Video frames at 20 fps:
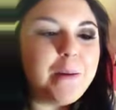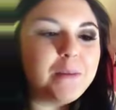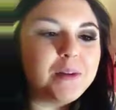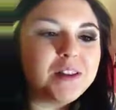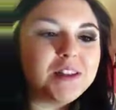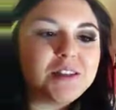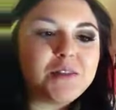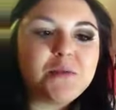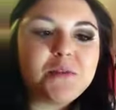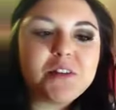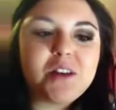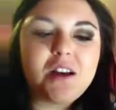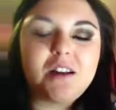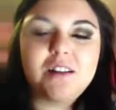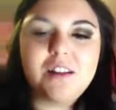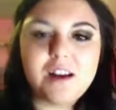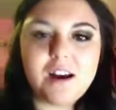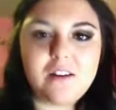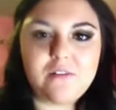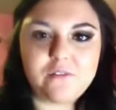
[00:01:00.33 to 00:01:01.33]
But this one's
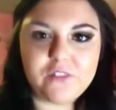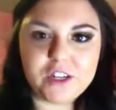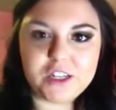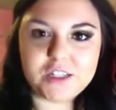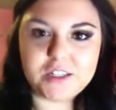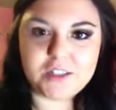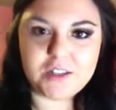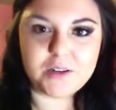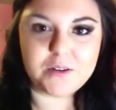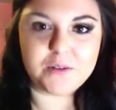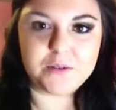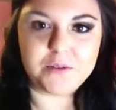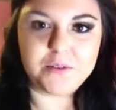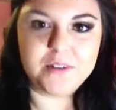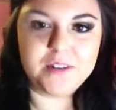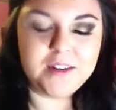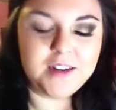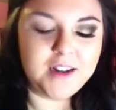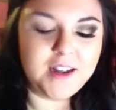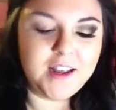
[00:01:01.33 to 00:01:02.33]
called Comfort
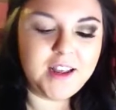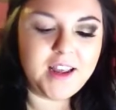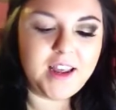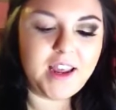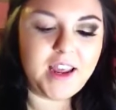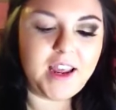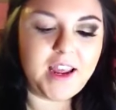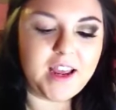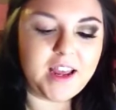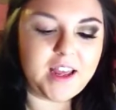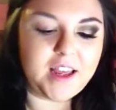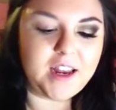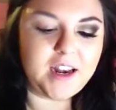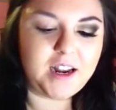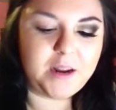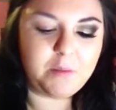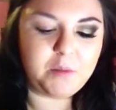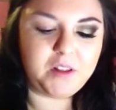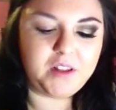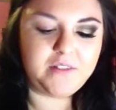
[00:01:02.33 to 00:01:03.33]
Zone, and
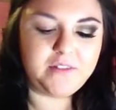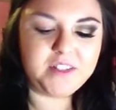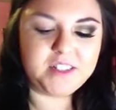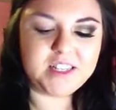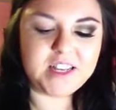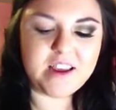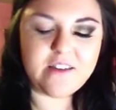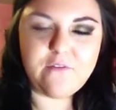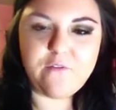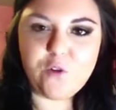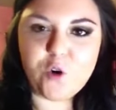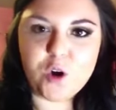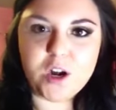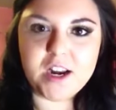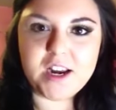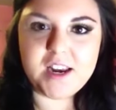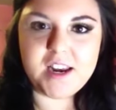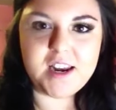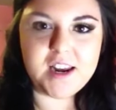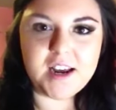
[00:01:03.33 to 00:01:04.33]
I believe it's like
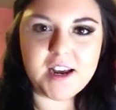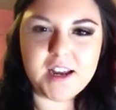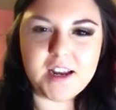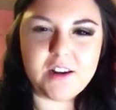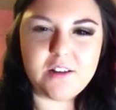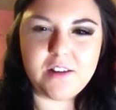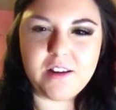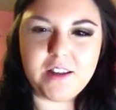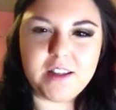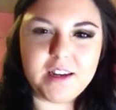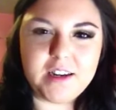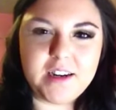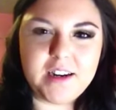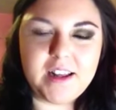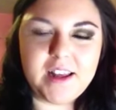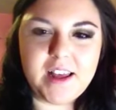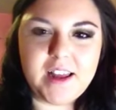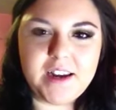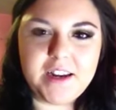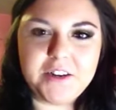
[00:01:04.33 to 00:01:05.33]
$4.99. You can get it
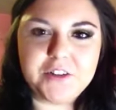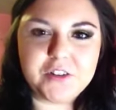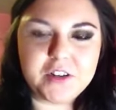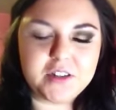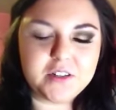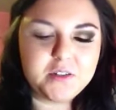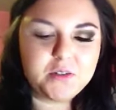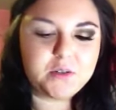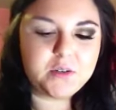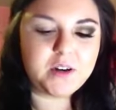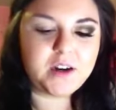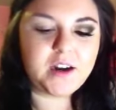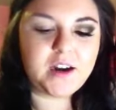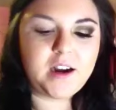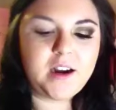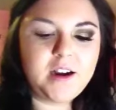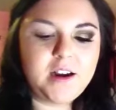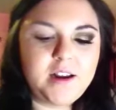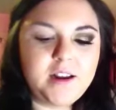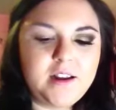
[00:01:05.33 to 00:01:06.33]
at any drugstore.
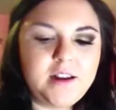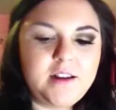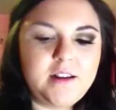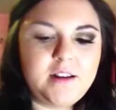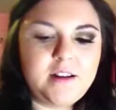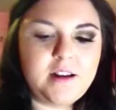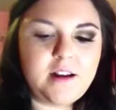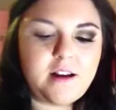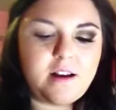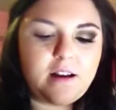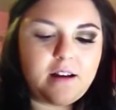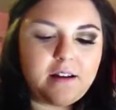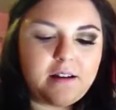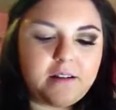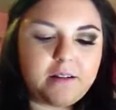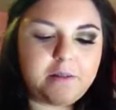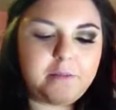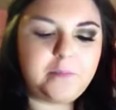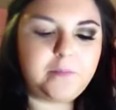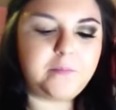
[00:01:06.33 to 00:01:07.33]

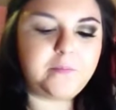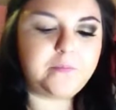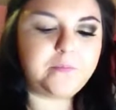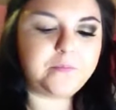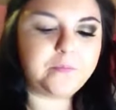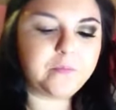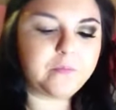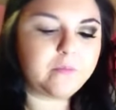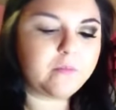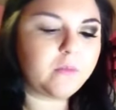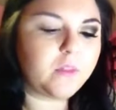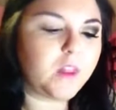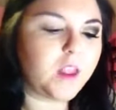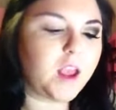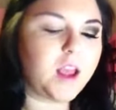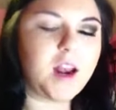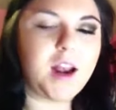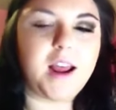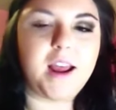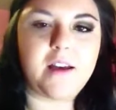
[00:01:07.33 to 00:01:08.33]
And
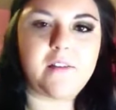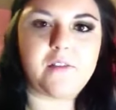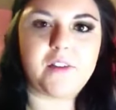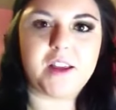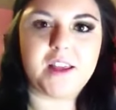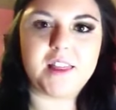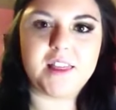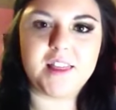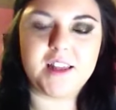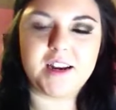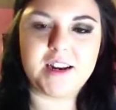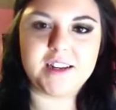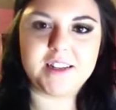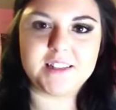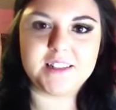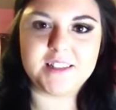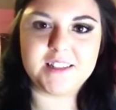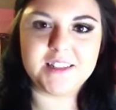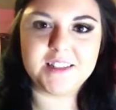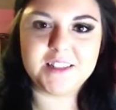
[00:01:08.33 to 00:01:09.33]
I have like the
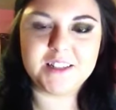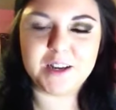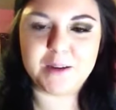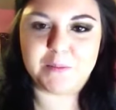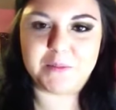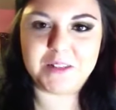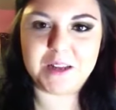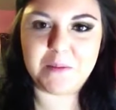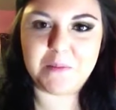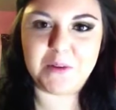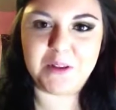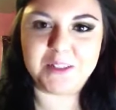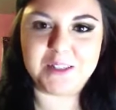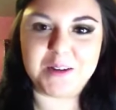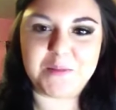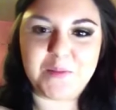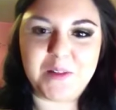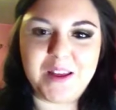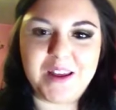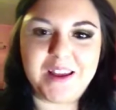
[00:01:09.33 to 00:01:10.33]
nice dubstep
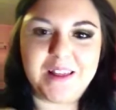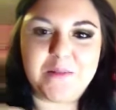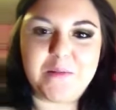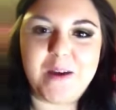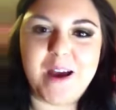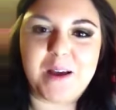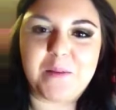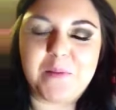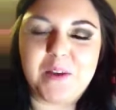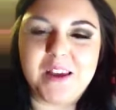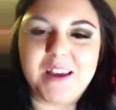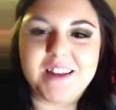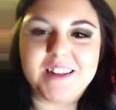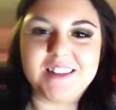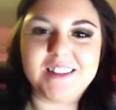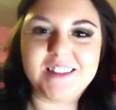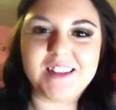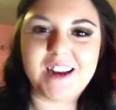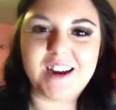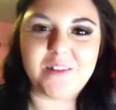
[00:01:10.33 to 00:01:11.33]
music playing in the back
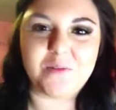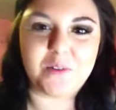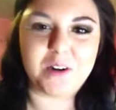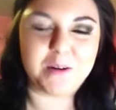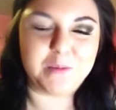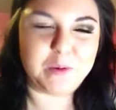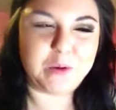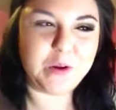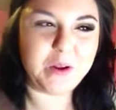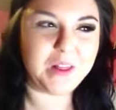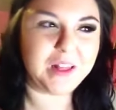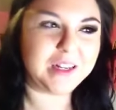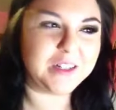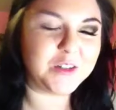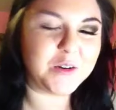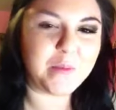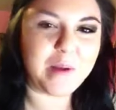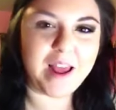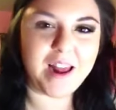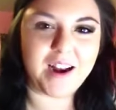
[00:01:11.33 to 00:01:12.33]
because when I'm doing like
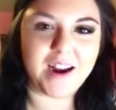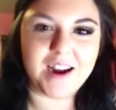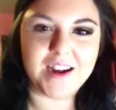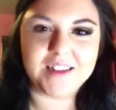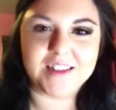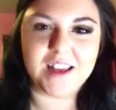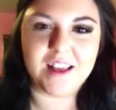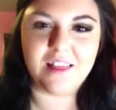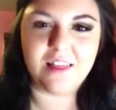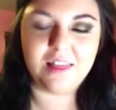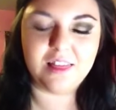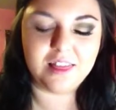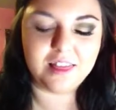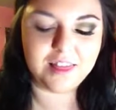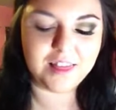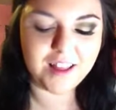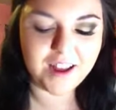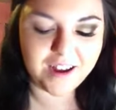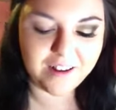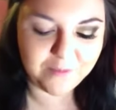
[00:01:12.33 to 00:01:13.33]
dramatic eyes, I
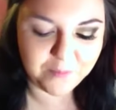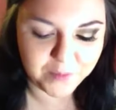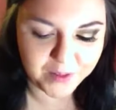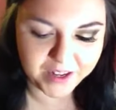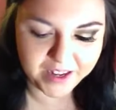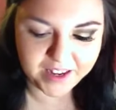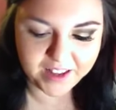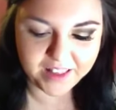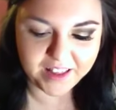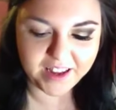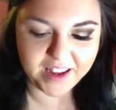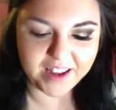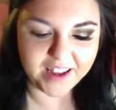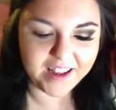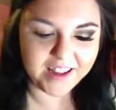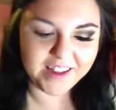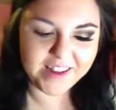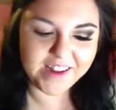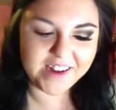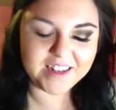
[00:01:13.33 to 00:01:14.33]
love playing like
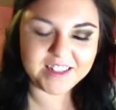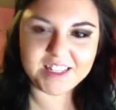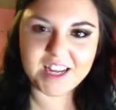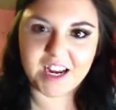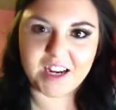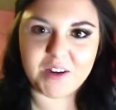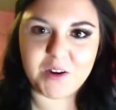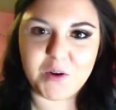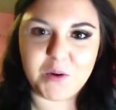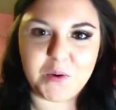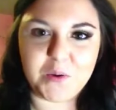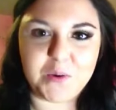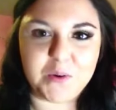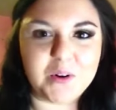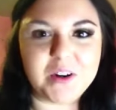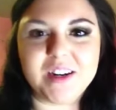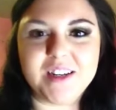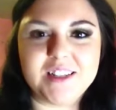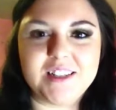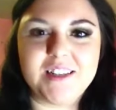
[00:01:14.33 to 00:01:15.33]
techno
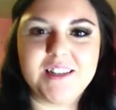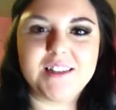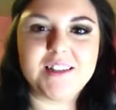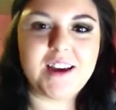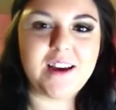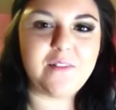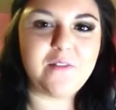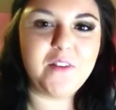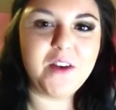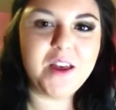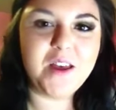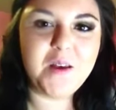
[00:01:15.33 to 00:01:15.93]
crazy stuff.